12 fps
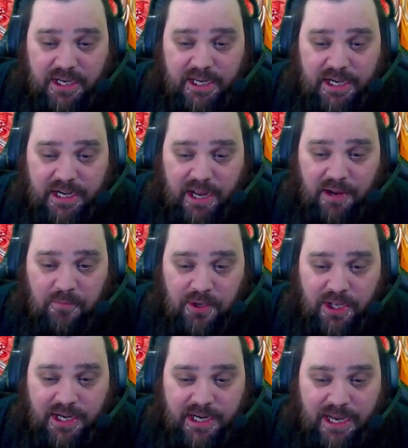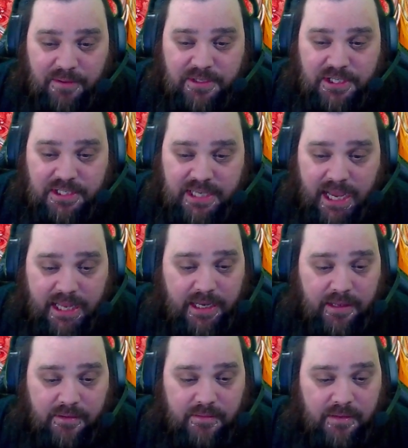eat it, I would, and I would just hate
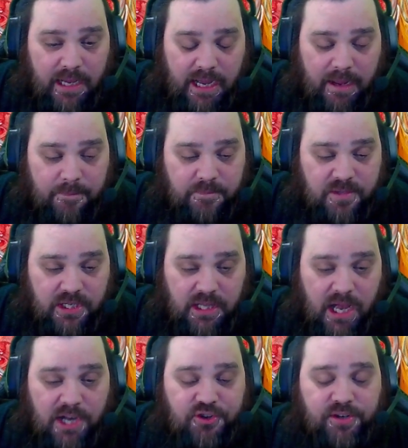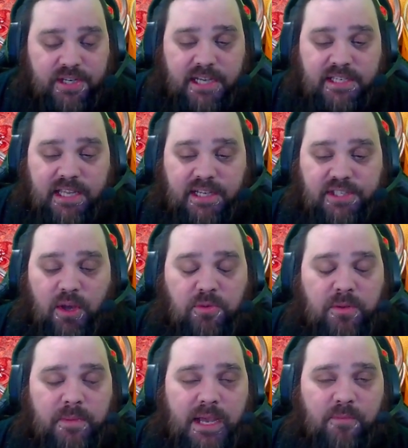it. Cilantro tastes like soap
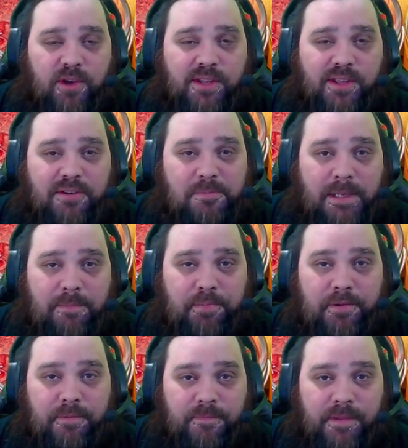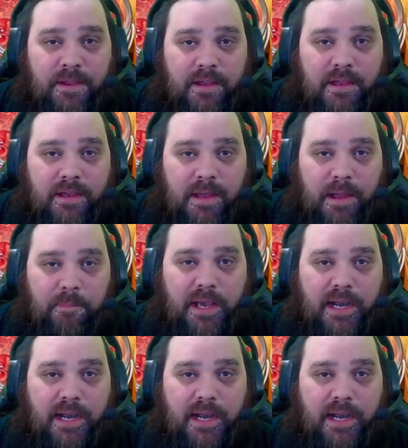to me. I'm one of those people. But